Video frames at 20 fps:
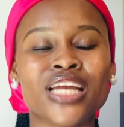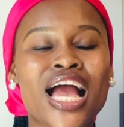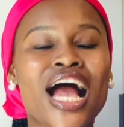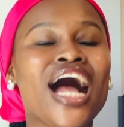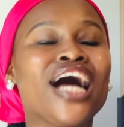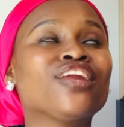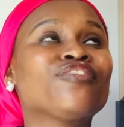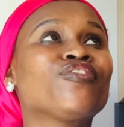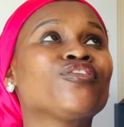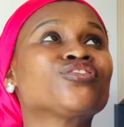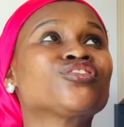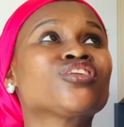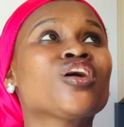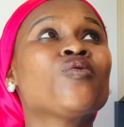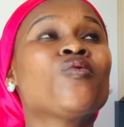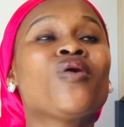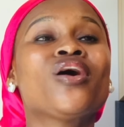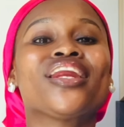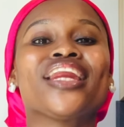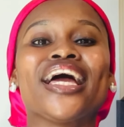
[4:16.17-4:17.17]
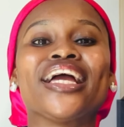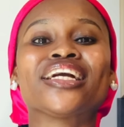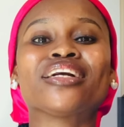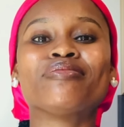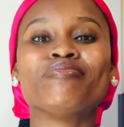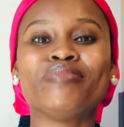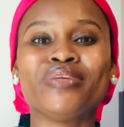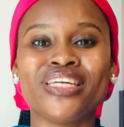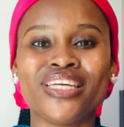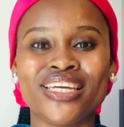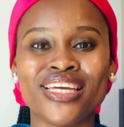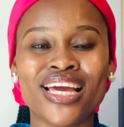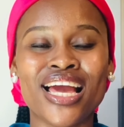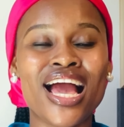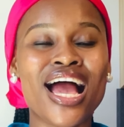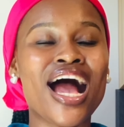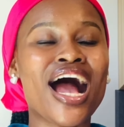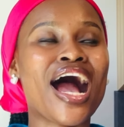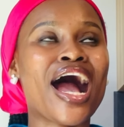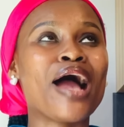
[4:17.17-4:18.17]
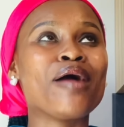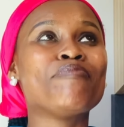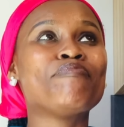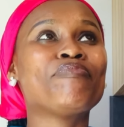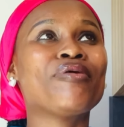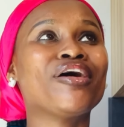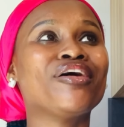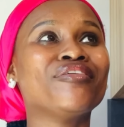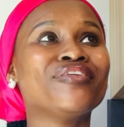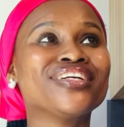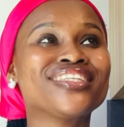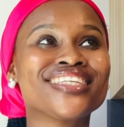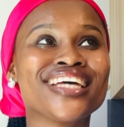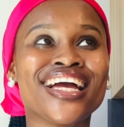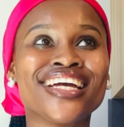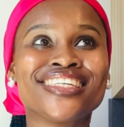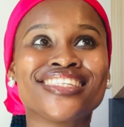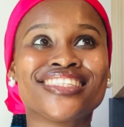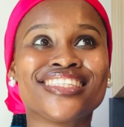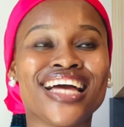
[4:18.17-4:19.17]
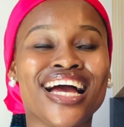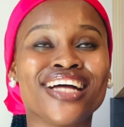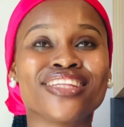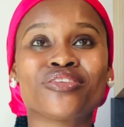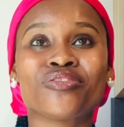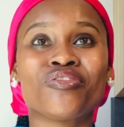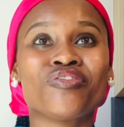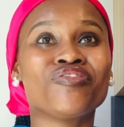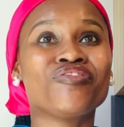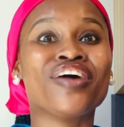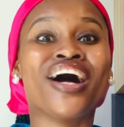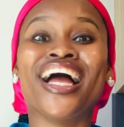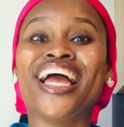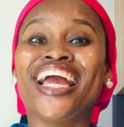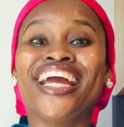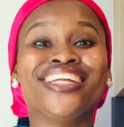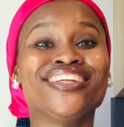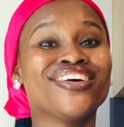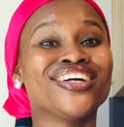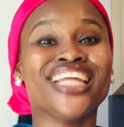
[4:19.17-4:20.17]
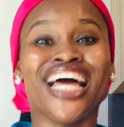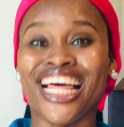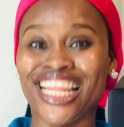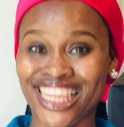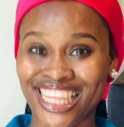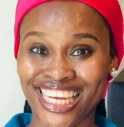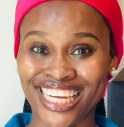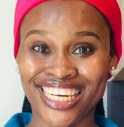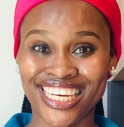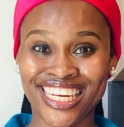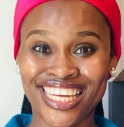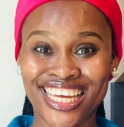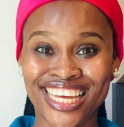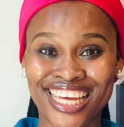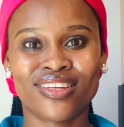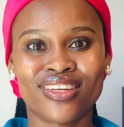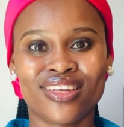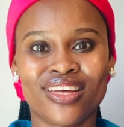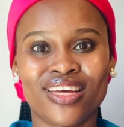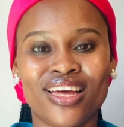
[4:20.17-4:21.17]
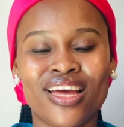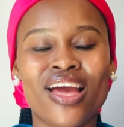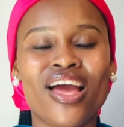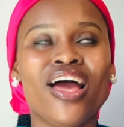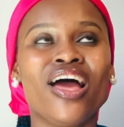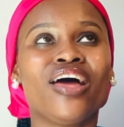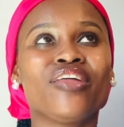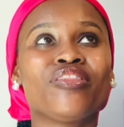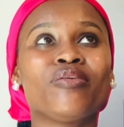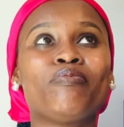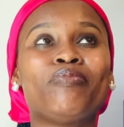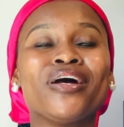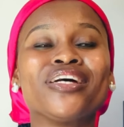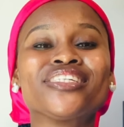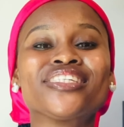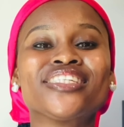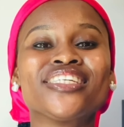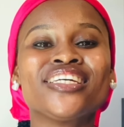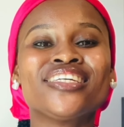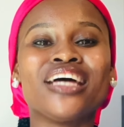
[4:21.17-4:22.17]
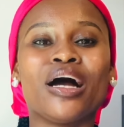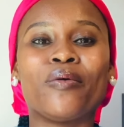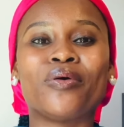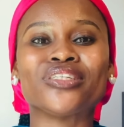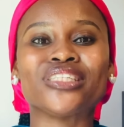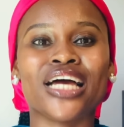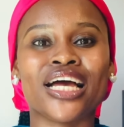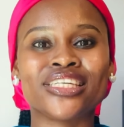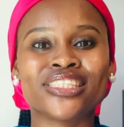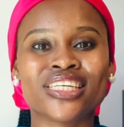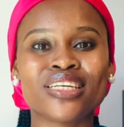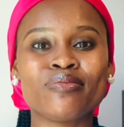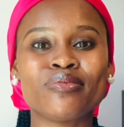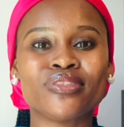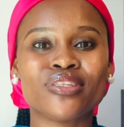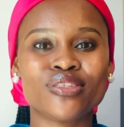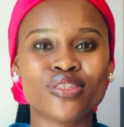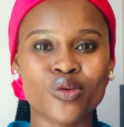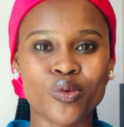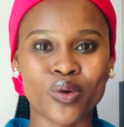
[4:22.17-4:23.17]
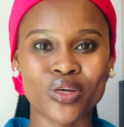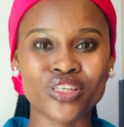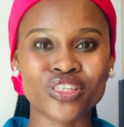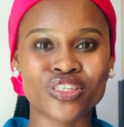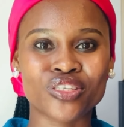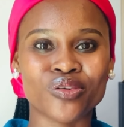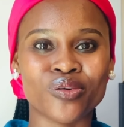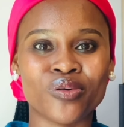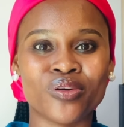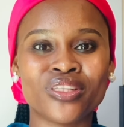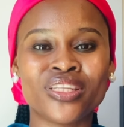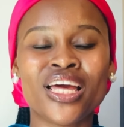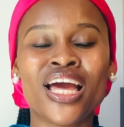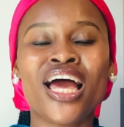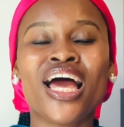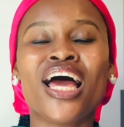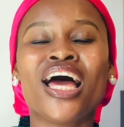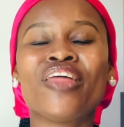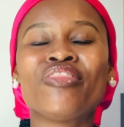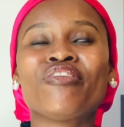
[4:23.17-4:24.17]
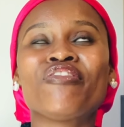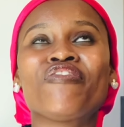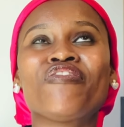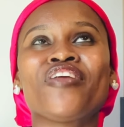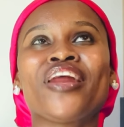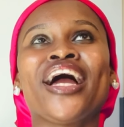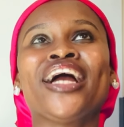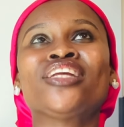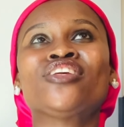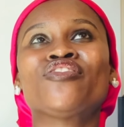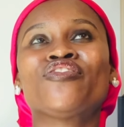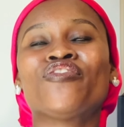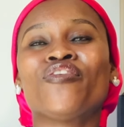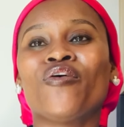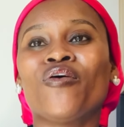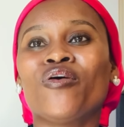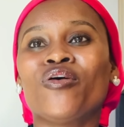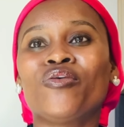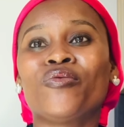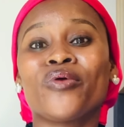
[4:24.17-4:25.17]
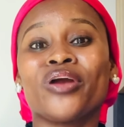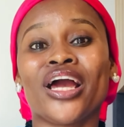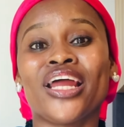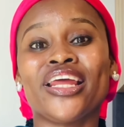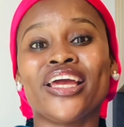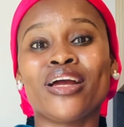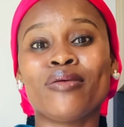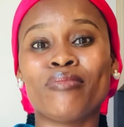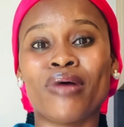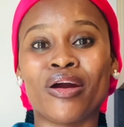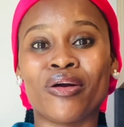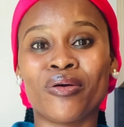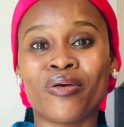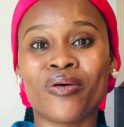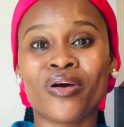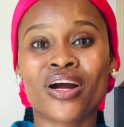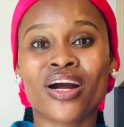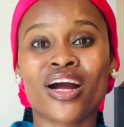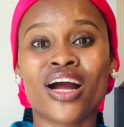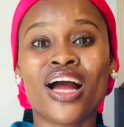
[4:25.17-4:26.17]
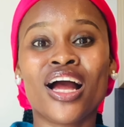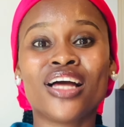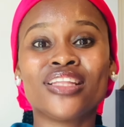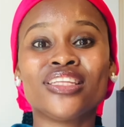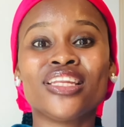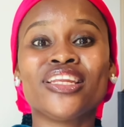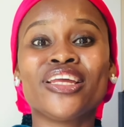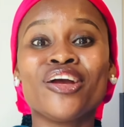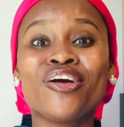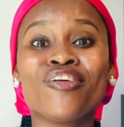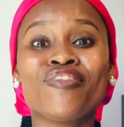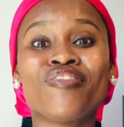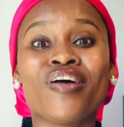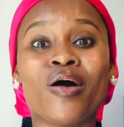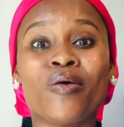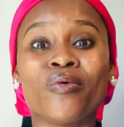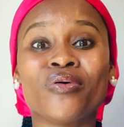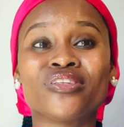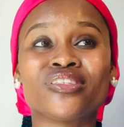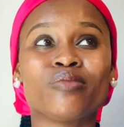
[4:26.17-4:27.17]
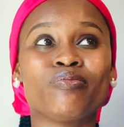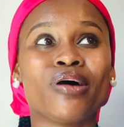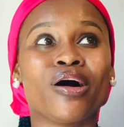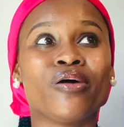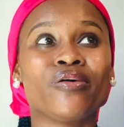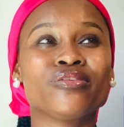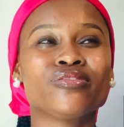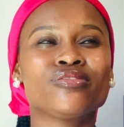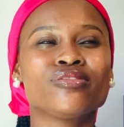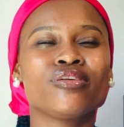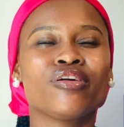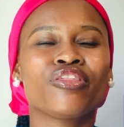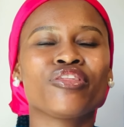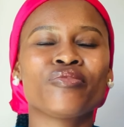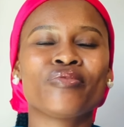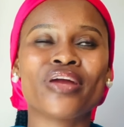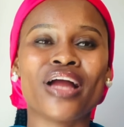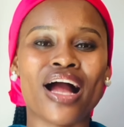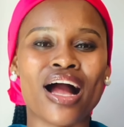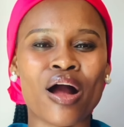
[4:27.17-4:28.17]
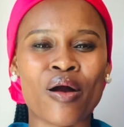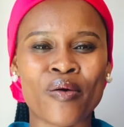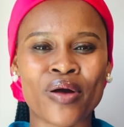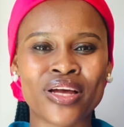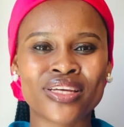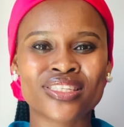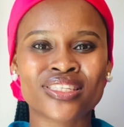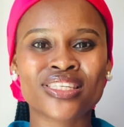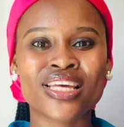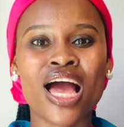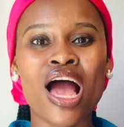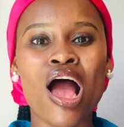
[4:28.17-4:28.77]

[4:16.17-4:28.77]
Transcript: And for someone like me, I prioritize that over any other thing. The bestie that was asking me this question, the flight for Royal Air Maroc, the layover was about three hours,